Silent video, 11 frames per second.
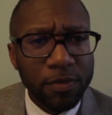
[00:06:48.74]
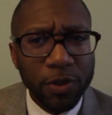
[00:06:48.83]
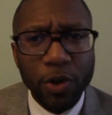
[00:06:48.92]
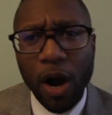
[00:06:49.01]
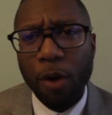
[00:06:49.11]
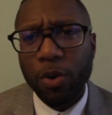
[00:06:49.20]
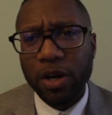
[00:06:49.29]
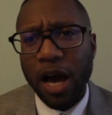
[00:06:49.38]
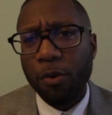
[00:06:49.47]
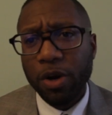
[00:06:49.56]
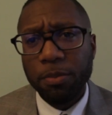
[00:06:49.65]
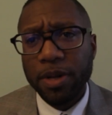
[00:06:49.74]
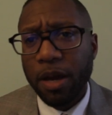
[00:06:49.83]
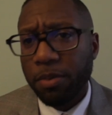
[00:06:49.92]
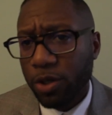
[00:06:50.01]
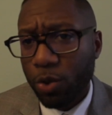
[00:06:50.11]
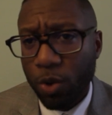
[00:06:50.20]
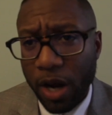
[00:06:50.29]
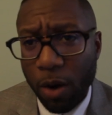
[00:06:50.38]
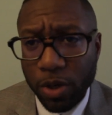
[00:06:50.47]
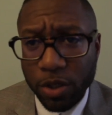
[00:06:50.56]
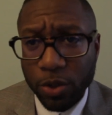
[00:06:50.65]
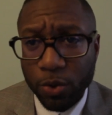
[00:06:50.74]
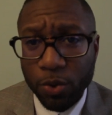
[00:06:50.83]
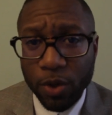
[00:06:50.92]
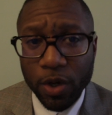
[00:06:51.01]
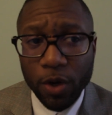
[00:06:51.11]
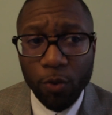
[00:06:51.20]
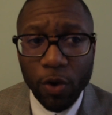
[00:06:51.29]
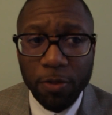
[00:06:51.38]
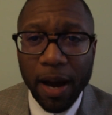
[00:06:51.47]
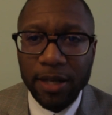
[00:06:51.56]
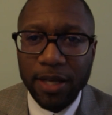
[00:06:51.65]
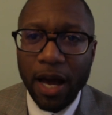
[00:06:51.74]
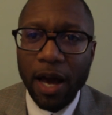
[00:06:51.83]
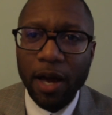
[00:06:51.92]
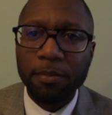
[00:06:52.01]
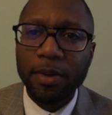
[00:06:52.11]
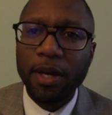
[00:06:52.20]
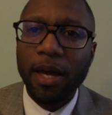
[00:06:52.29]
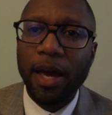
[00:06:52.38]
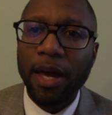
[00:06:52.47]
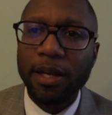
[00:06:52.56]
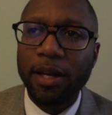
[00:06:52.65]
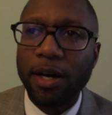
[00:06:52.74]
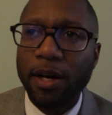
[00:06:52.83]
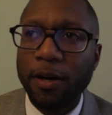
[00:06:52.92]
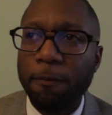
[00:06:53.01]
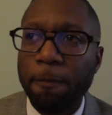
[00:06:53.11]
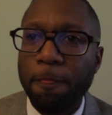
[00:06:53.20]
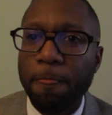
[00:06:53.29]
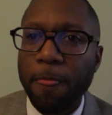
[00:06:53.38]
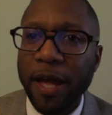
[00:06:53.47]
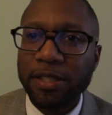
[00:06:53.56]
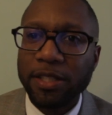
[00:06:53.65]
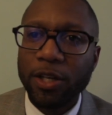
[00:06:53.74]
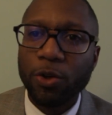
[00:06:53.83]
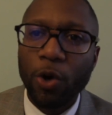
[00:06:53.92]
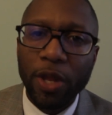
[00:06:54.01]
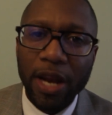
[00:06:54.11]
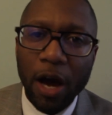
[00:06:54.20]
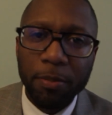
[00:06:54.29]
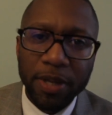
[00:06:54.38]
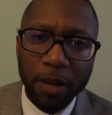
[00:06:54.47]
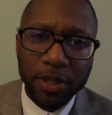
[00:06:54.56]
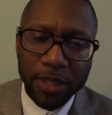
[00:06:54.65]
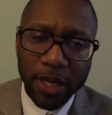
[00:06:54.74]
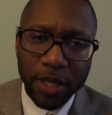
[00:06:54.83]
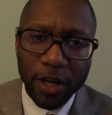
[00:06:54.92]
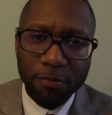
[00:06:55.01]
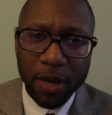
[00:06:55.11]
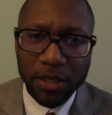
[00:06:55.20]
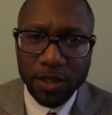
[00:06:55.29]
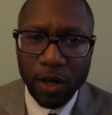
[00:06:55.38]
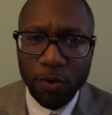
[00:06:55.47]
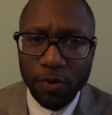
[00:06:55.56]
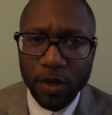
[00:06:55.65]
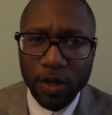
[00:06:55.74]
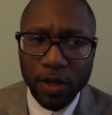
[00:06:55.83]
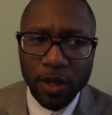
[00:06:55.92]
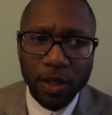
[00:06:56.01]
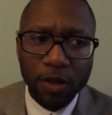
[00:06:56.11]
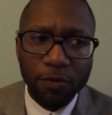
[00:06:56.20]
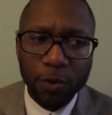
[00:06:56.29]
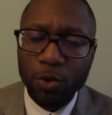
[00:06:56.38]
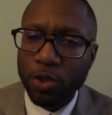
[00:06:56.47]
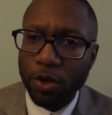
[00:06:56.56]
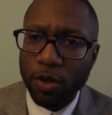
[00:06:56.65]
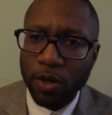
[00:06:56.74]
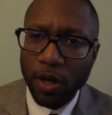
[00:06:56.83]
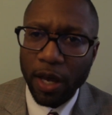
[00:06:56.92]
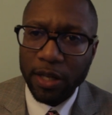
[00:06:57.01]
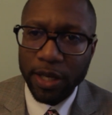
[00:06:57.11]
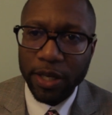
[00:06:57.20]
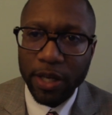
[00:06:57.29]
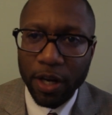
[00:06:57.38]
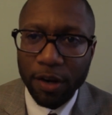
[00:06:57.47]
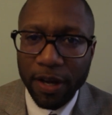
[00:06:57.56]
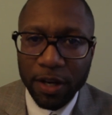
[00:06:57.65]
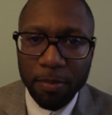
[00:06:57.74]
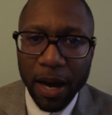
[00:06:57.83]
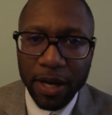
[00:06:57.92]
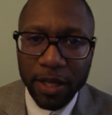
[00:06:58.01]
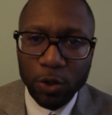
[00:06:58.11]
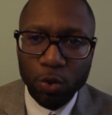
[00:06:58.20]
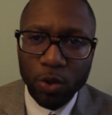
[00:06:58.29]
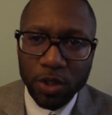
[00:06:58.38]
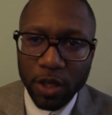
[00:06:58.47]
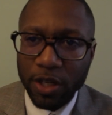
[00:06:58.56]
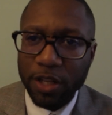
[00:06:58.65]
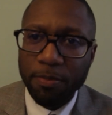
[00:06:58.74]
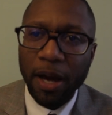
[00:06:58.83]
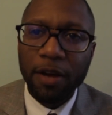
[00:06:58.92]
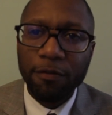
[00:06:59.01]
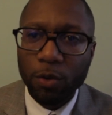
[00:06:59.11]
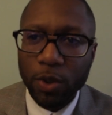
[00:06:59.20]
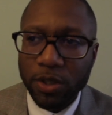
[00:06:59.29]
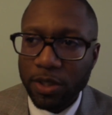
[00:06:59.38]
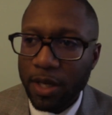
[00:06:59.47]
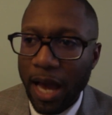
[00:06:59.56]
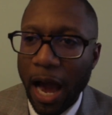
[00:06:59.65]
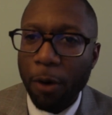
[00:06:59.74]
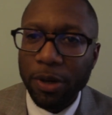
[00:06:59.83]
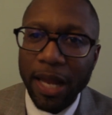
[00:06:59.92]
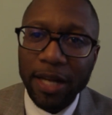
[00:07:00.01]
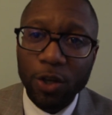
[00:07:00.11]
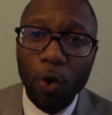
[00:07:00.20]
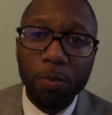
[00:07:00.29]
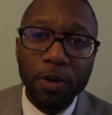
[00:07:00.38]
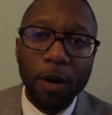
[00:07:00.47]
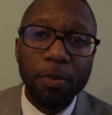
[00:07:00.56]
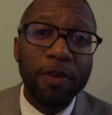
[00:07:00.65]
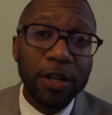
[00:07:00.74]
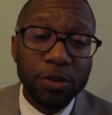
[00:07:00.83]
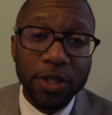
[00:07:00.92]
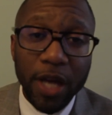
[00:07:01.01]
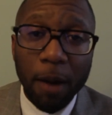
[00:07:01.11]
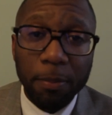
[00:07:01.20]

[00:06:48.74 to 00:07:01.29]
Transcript: you know, I wanna I wanna be able to do what I wanna do with my time, and um, and still know that I'll be able to take care of myself in the future and take care of anybody else who is underneath my influence. I would like to open up eventually